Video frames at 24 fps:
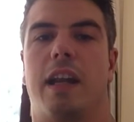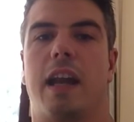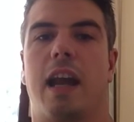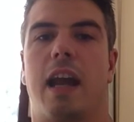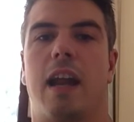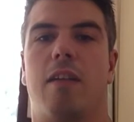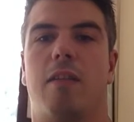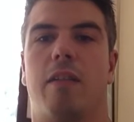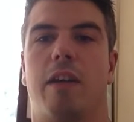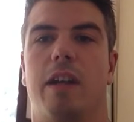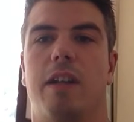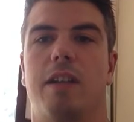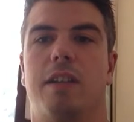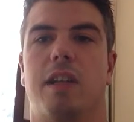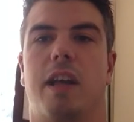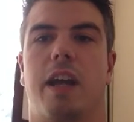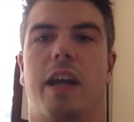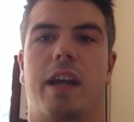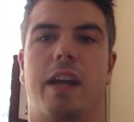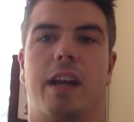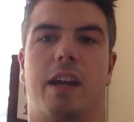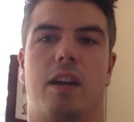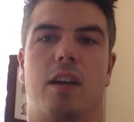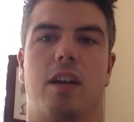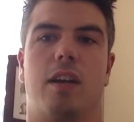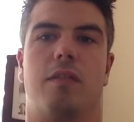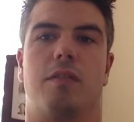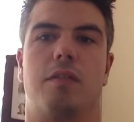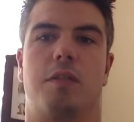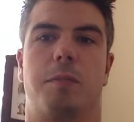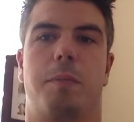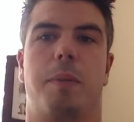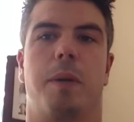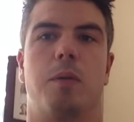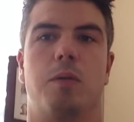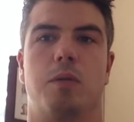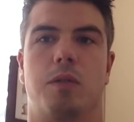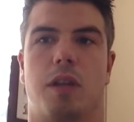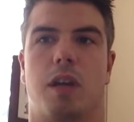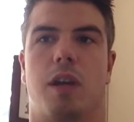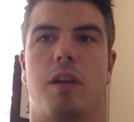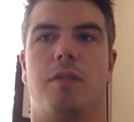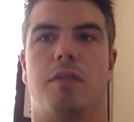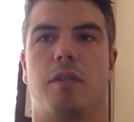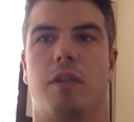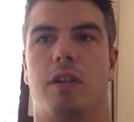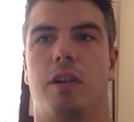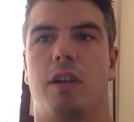calorie intake and kind of spills
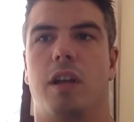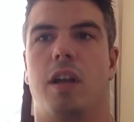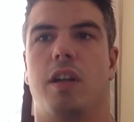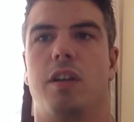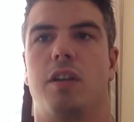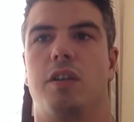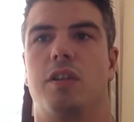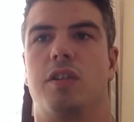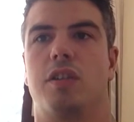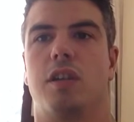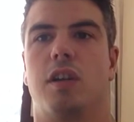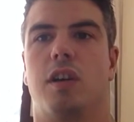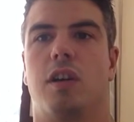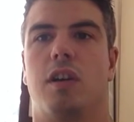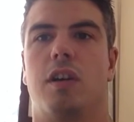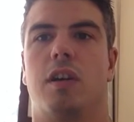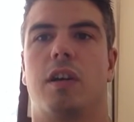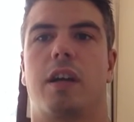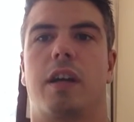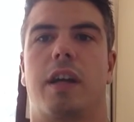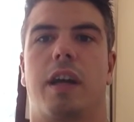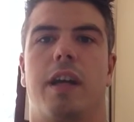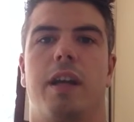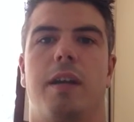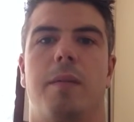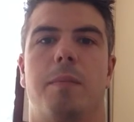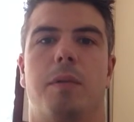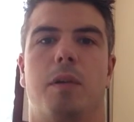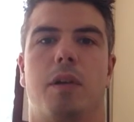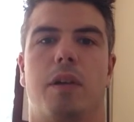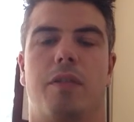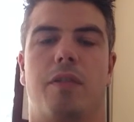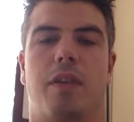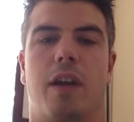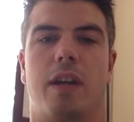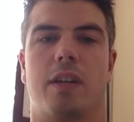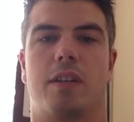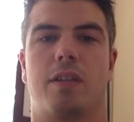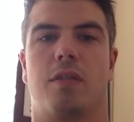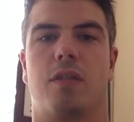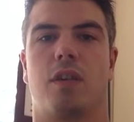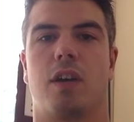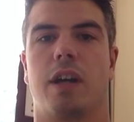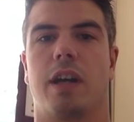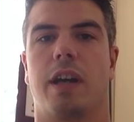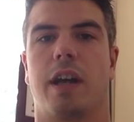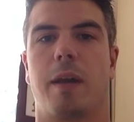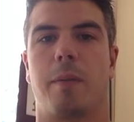over and you start gaining body fat. So
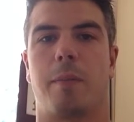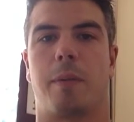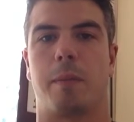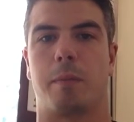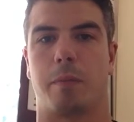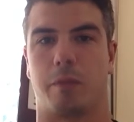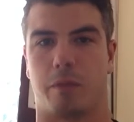if I can get people